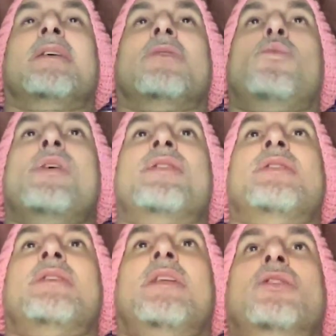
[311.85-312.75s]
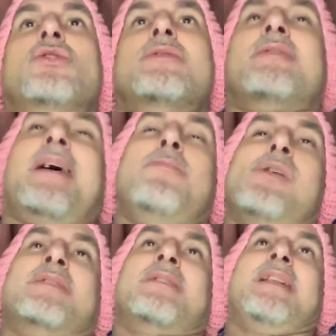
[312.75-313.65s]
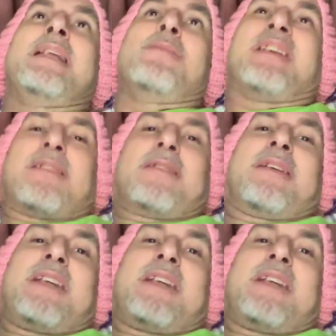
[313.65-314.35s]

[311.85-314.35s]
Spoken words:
with intelligence, I must limit the